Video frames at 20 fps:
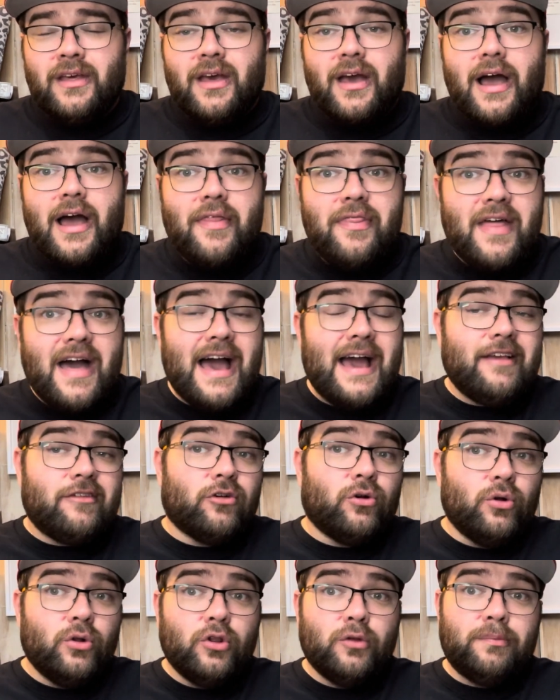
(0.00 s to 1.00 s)
And that is
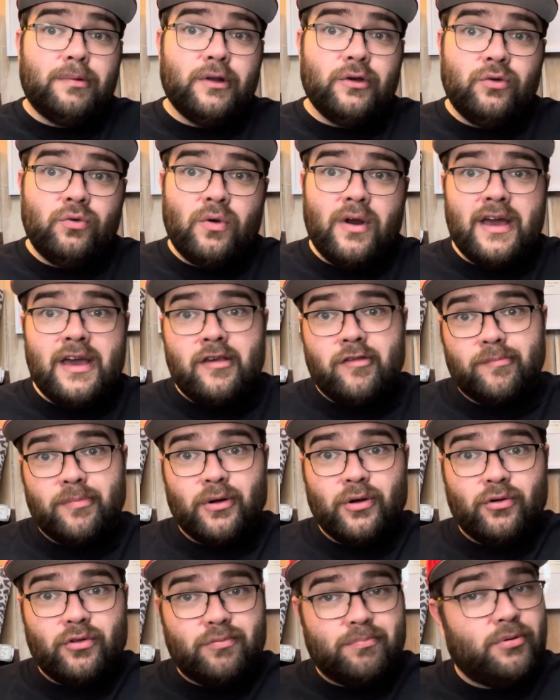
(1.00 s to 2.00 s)
all the Blu-rays,
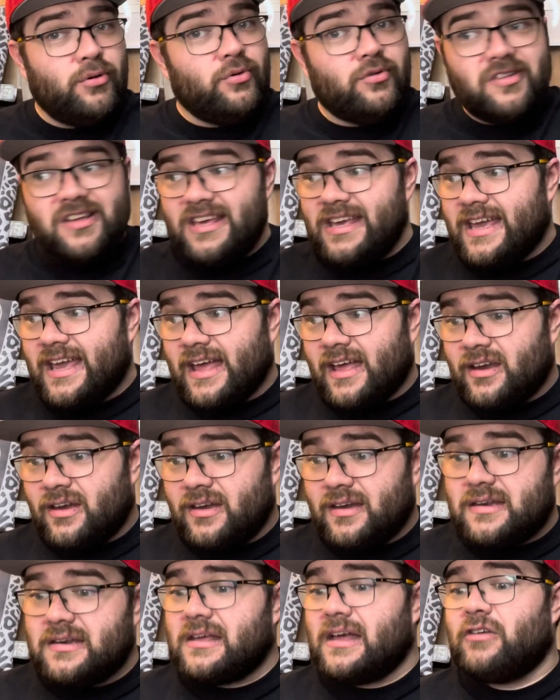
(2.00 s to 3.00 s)
both boutique
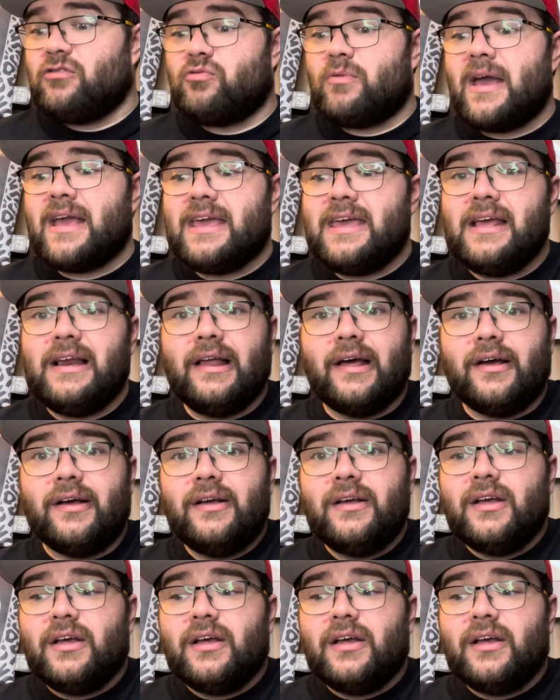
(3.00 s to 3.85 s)
and regular.